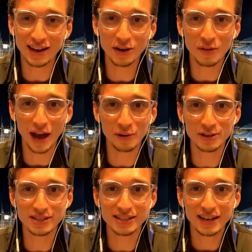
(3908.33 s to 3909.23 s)
Yeah. I know that
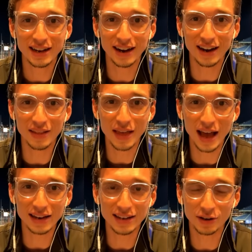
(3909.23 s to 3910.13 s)
was uh,
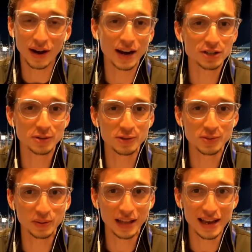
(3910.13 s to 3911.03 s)
that interaction
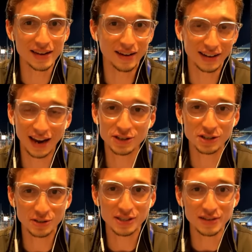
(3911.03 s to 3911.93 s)
was played on
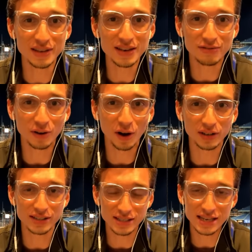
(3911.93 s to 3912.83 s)
national T V for
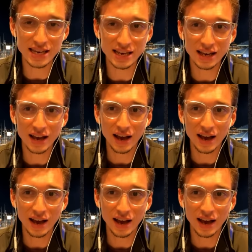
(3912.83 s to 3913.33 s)
all to see.